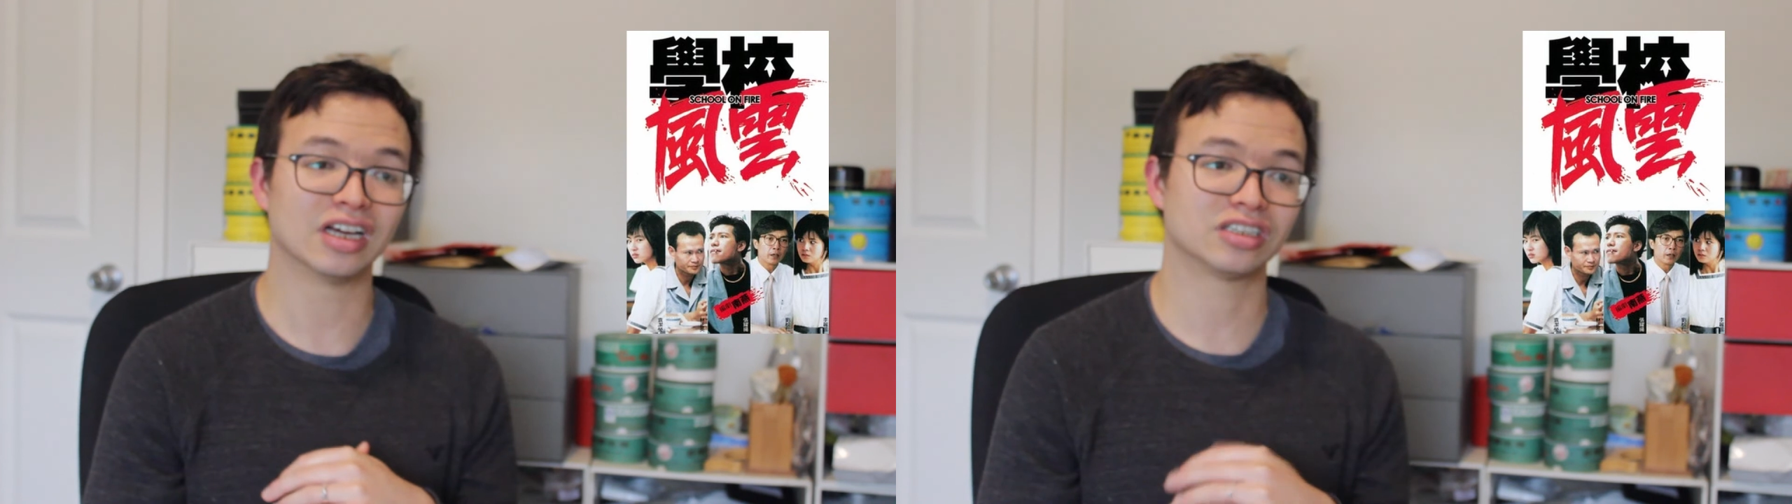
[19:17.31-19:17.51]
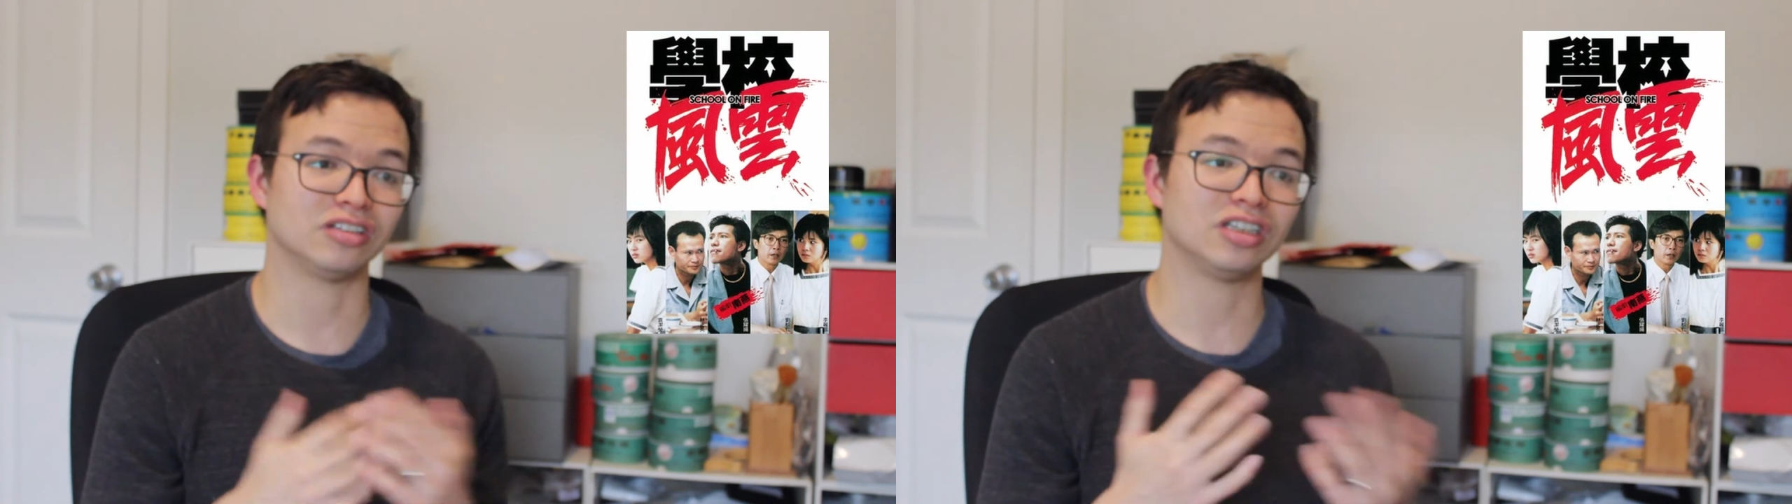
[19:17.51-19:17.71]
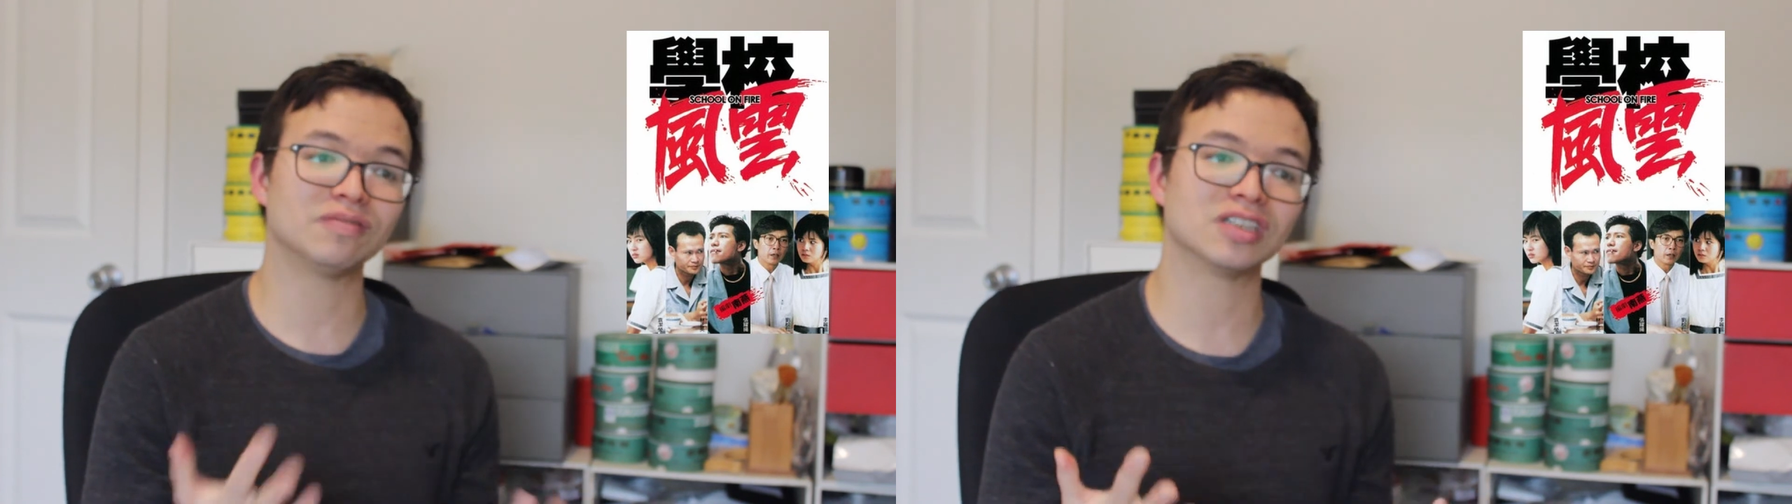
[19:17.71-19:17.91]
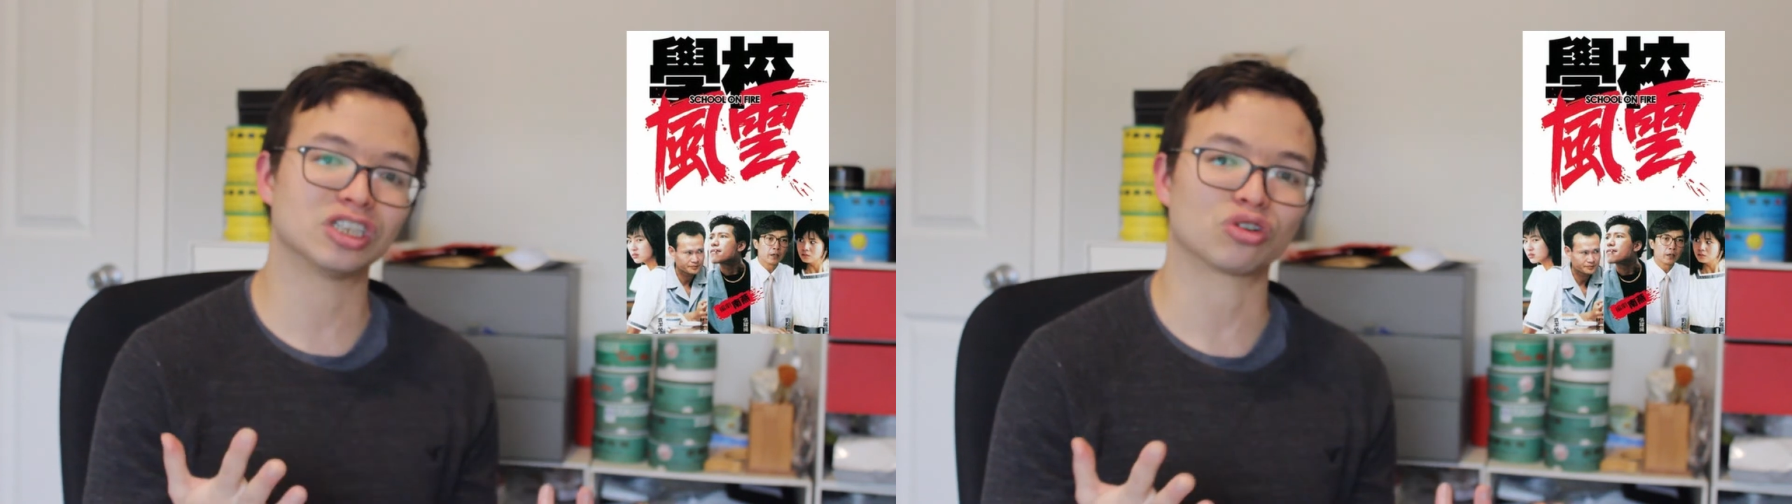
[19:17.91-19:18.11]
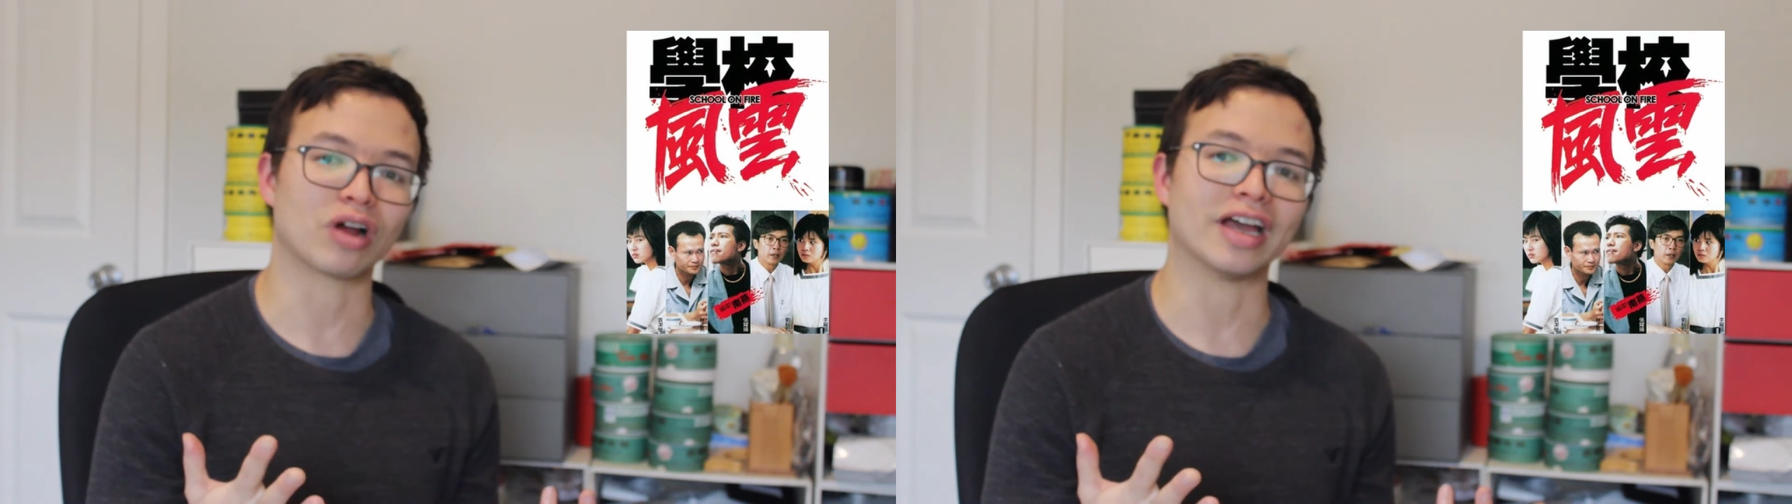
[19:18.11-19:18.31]
So even the
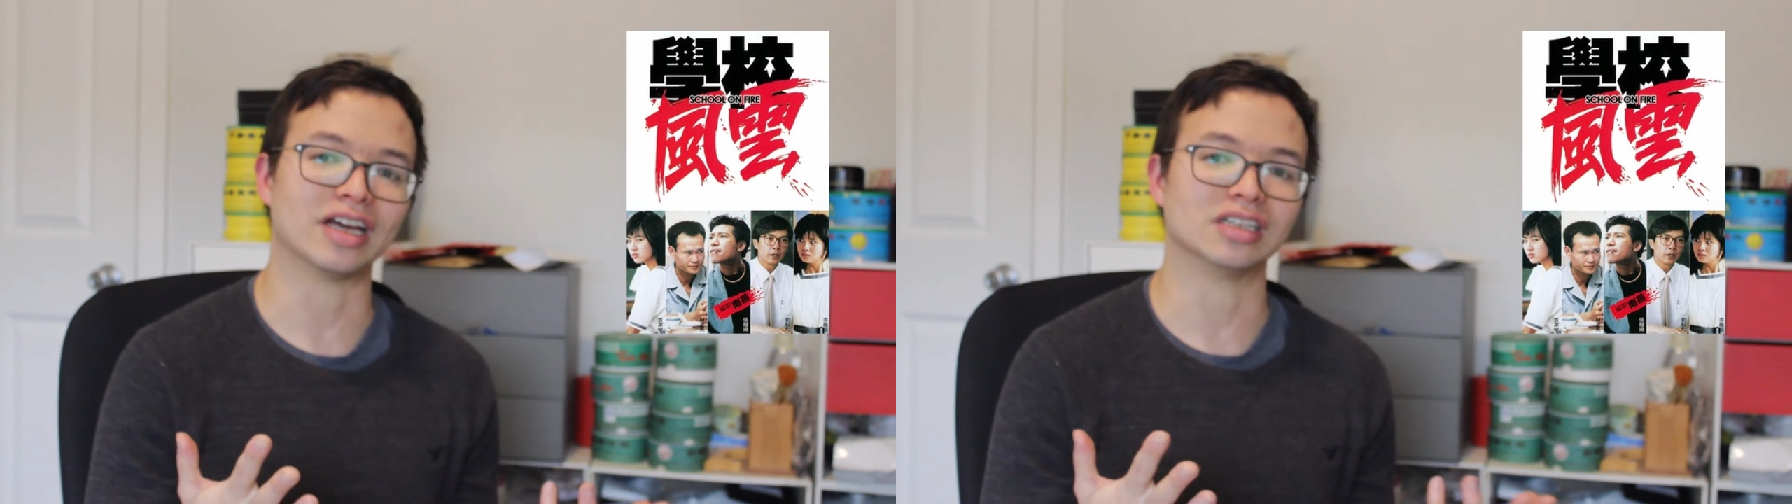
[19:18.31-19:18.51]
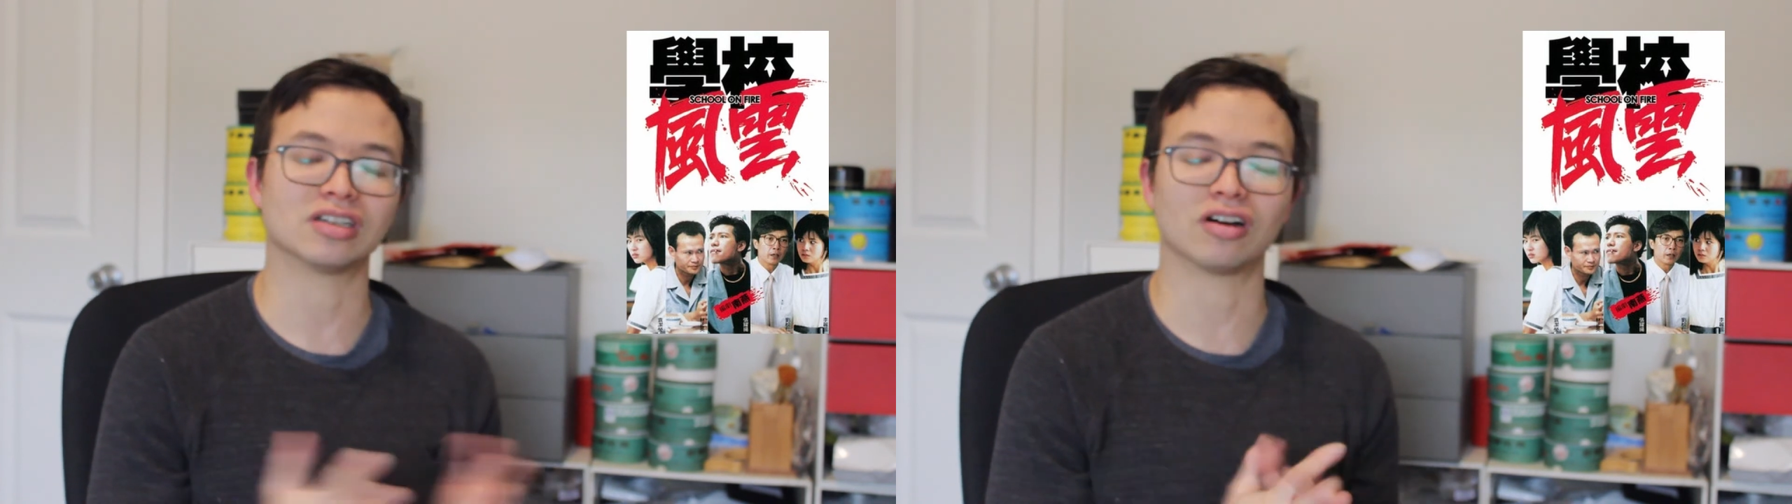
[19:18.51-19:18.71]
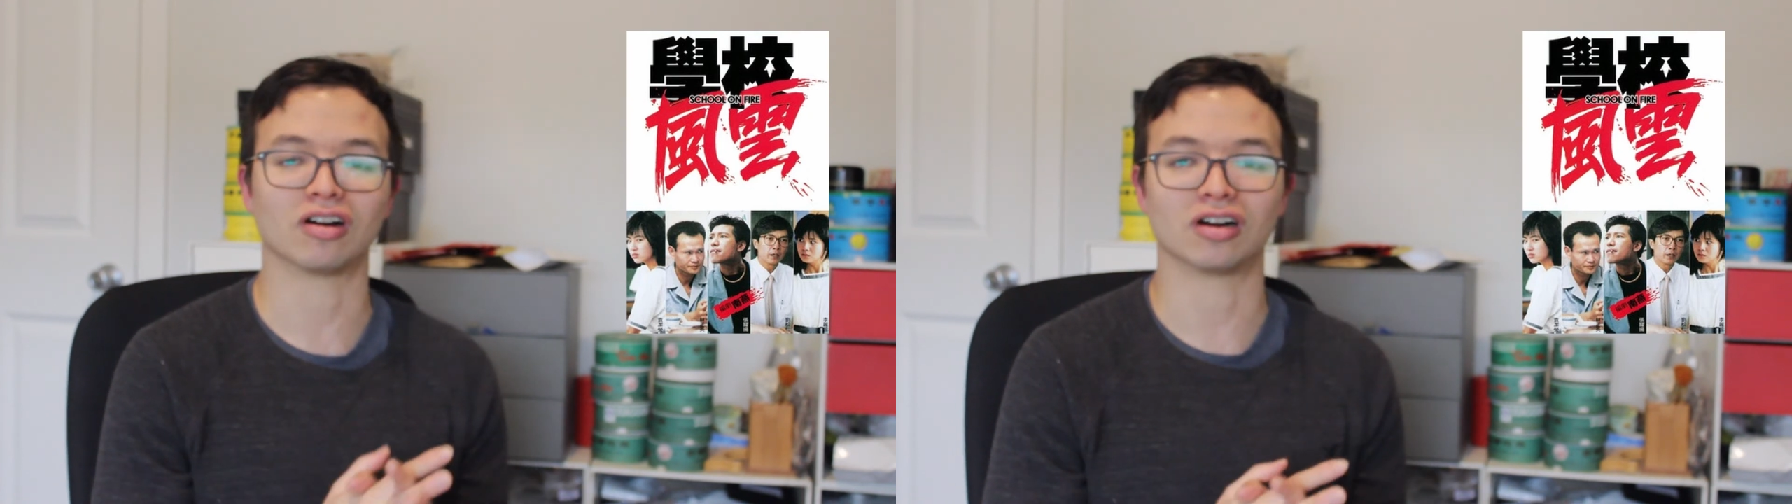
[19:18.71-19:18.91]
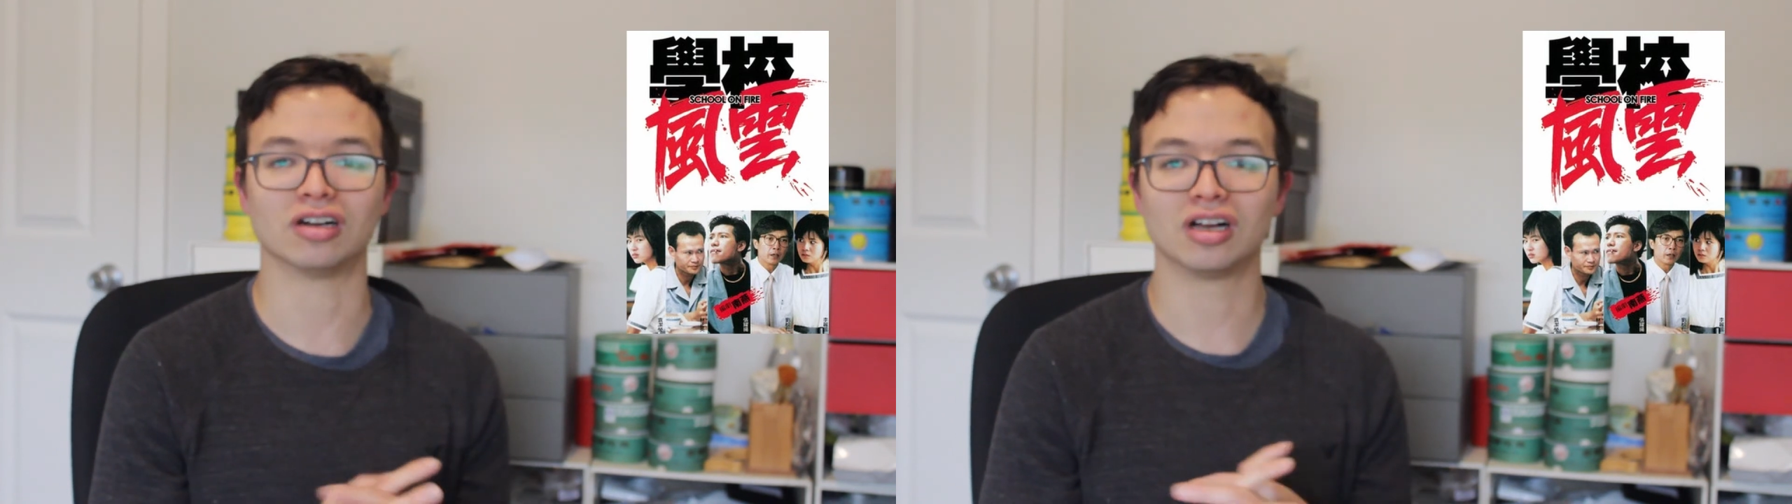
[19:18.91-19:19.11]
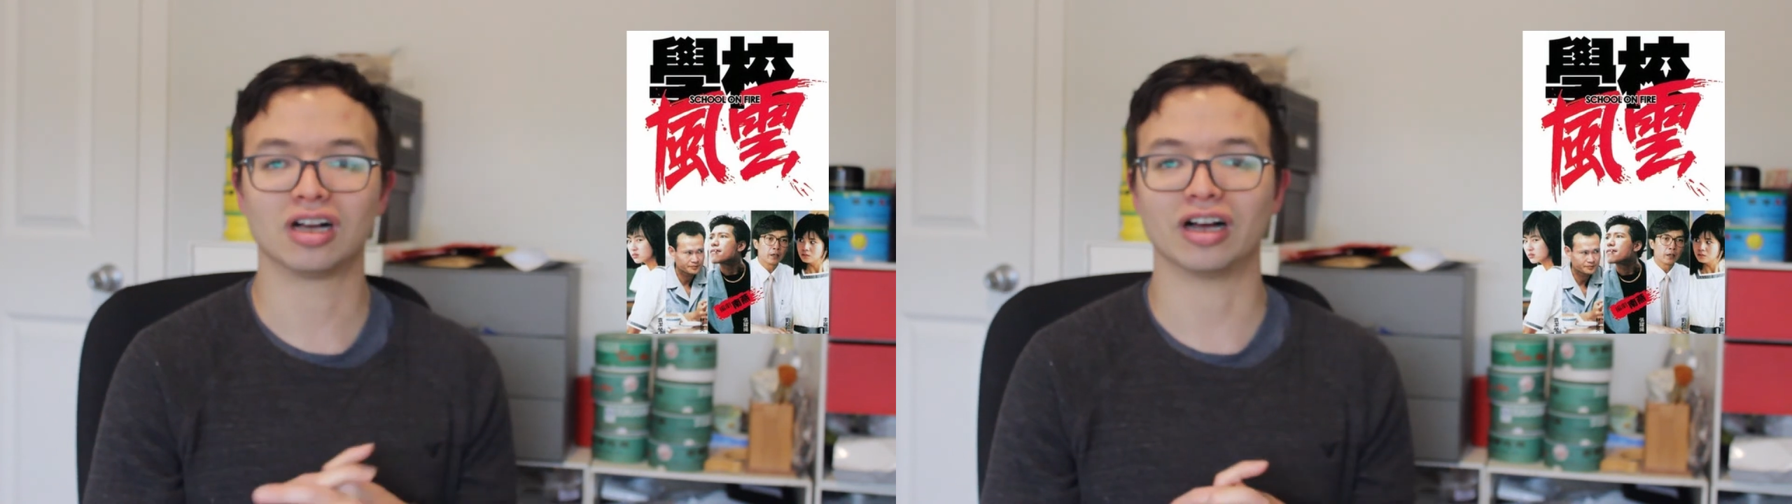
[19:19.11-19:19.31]
triads are